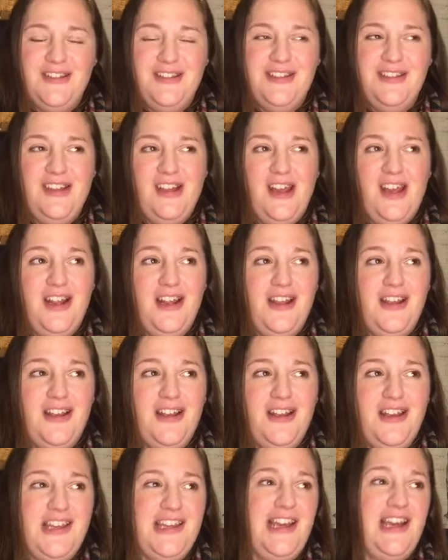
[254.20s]
I
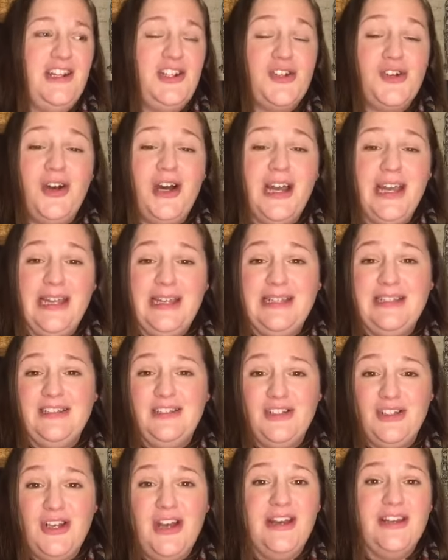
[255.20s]
I try and
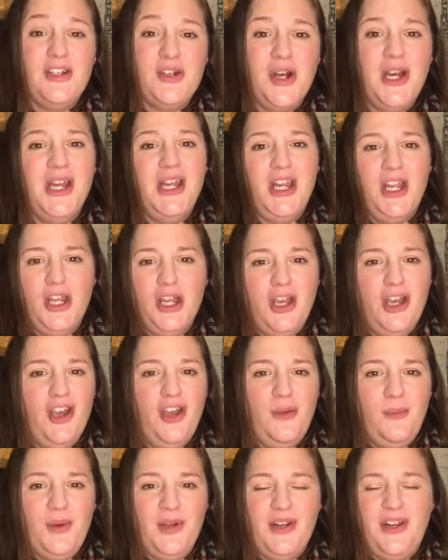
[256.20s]
I try and go,
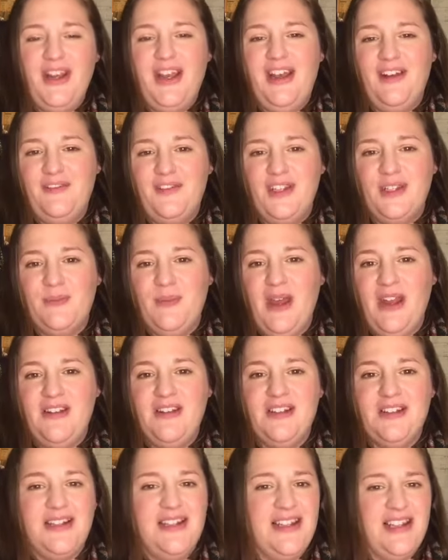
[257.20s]
but I have to spend
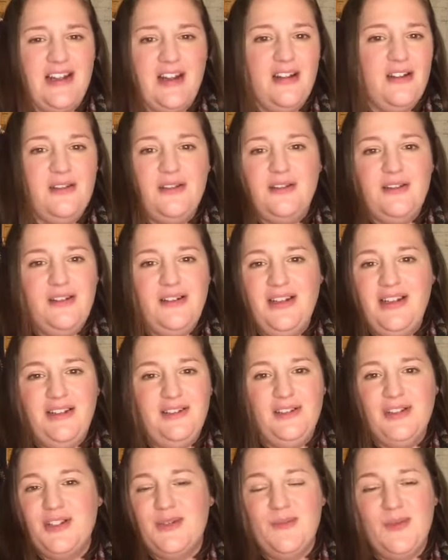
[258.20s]
as little little
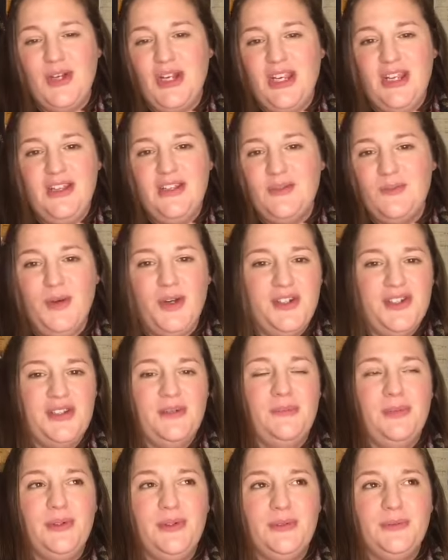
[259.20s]
as money as
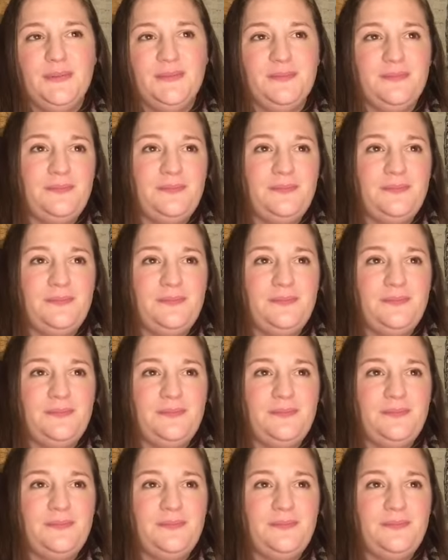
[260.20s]
possible.